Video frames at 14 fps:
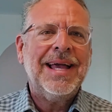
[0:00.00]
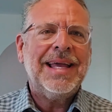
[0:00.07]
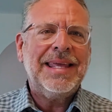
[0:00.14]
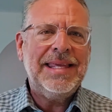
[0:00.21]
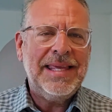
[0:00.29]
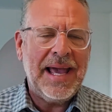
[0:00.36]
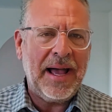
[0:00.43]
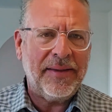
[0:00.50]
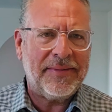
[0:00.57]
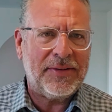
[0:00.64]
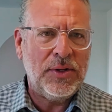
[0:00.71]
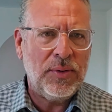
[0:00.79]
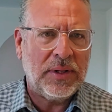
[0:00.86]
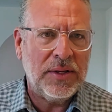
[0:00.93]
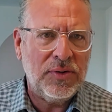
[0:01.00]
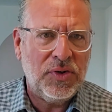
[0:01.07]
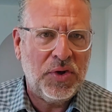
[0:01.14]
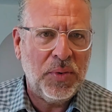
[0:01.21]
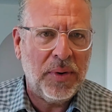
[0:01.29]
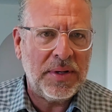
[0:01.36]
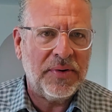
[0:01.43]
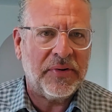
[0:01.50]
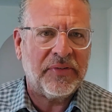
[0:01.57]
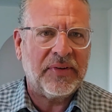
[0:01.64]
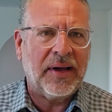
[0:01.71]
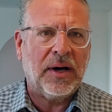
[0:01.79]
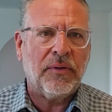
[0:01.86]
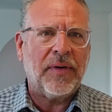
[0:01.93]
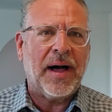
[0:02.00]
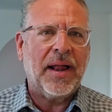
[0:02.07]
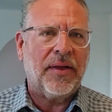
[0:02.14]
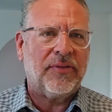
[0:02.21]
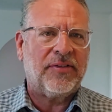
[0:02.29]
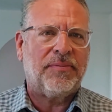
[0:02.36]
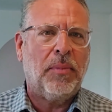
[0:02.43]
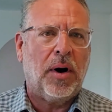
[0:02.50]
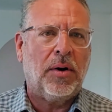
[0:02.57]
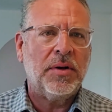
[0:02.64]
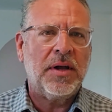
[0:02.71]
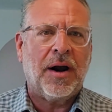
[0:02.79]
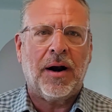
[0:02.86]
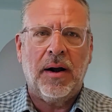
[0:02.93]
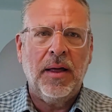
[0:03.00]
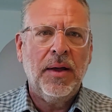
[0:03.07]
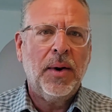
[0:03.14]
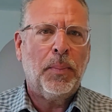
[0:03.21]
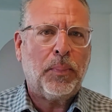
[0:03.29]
Yes, you can do it yourself on a small yard.